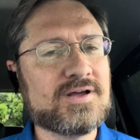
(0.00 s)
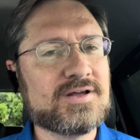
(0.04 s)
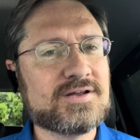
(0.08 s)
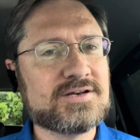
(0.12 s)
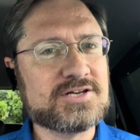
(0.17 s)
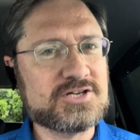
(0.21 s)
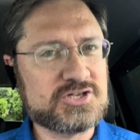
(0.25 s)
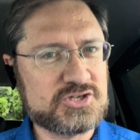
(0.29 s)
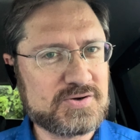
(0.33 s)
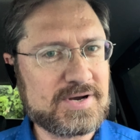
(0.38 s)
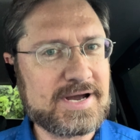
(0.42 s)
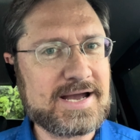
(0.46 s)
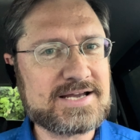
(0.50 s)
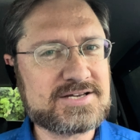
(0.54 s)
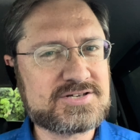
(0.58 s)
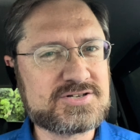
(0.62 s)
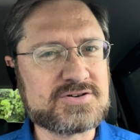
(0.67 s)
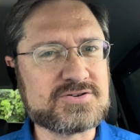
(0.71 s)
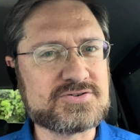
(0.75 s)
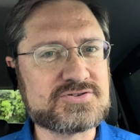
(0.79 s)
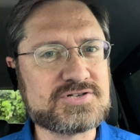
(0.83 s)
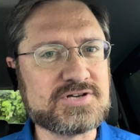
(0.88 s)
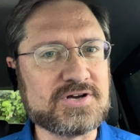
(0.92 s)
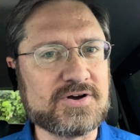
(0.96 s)
Did you ask
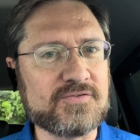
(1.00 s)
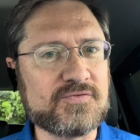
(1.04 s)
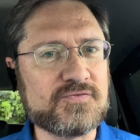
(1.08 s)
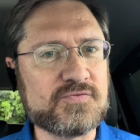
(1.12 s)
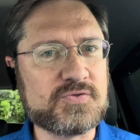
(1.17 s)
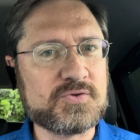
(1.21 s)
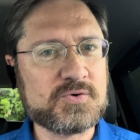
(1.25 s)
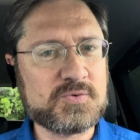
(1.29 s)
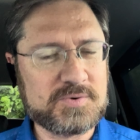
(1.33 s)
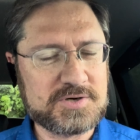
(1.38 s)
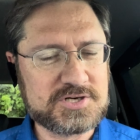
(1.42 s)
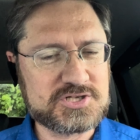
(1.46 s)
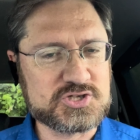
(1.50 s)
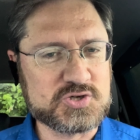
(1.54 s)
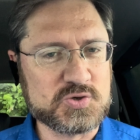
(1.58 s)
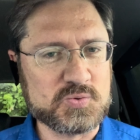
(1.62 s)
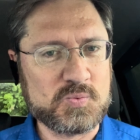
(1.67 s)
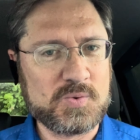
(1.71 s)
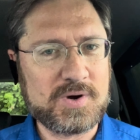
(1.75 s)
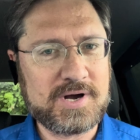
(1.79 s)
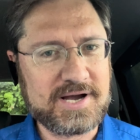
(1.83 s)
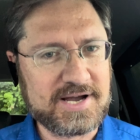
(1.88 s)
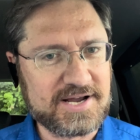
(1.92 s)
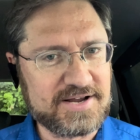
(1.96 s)
yourself the question
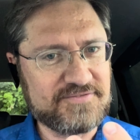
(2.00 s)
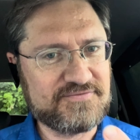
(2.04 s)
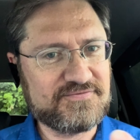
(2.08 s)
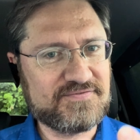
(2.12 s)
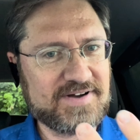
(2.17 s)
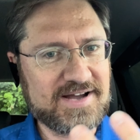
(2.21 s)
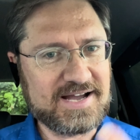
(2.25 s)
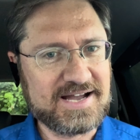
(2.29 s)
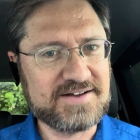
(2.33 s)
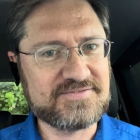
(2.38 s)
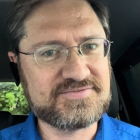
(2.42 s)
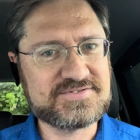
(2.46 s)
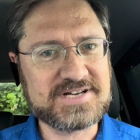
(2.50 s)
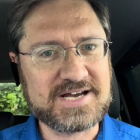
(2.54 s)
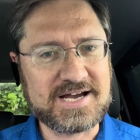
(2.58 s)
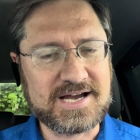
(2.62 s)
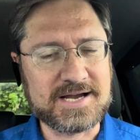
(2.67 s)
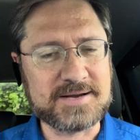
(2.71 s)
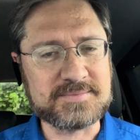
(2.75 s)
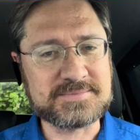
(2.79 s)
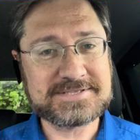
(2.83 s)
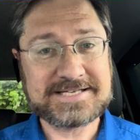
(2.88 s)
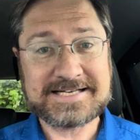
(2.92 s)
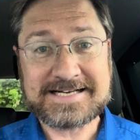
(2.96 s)
why 5
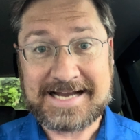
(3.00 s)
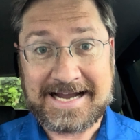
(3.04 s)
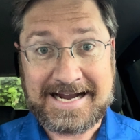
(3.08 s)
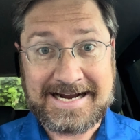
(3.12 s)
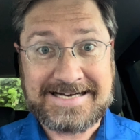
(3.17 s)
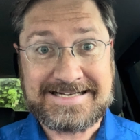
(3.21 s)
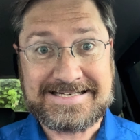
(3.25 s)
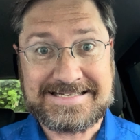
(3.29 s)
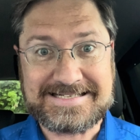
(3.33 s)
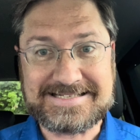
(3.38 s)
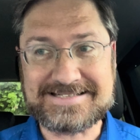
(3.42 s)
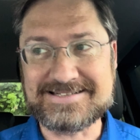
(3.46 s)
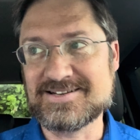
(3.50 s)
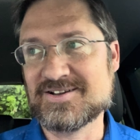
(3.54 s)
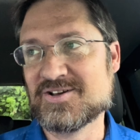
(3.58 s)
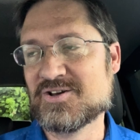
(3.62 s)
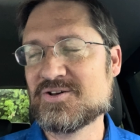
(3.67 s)
times like I did?